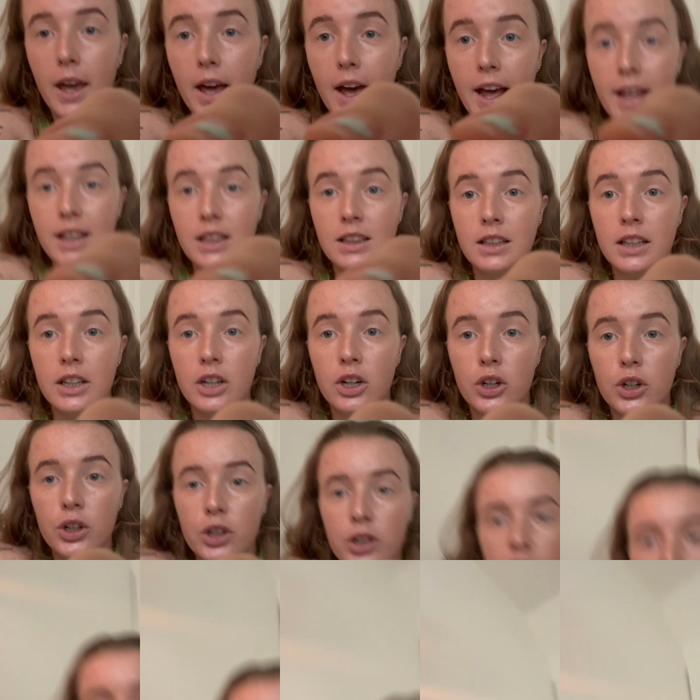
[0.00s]
I
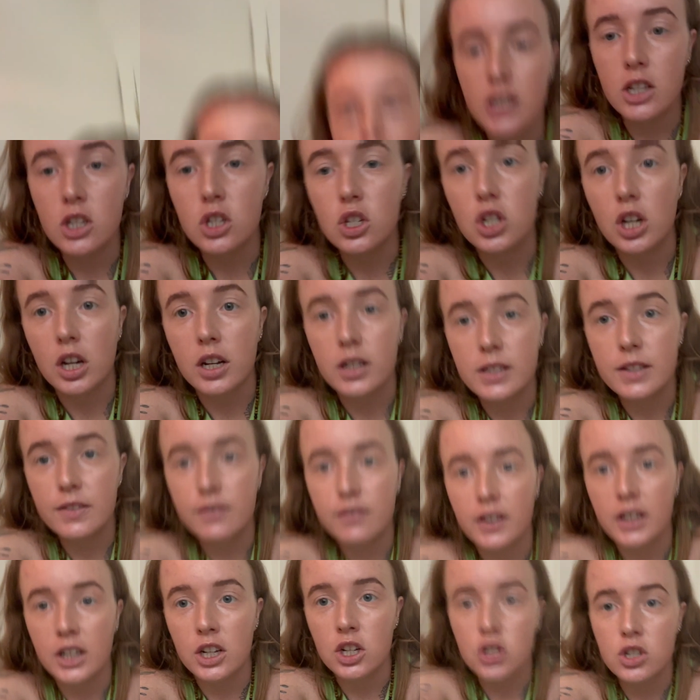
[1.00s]
literally just
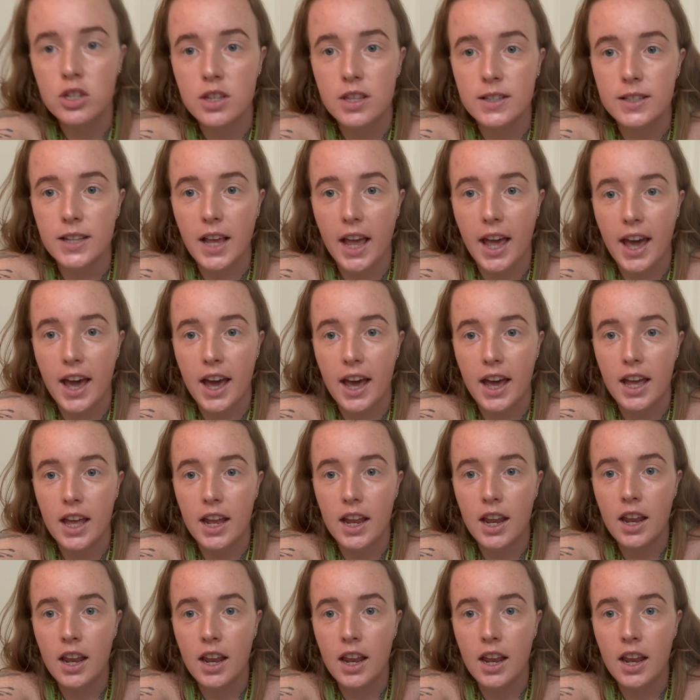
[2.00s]
finished this hat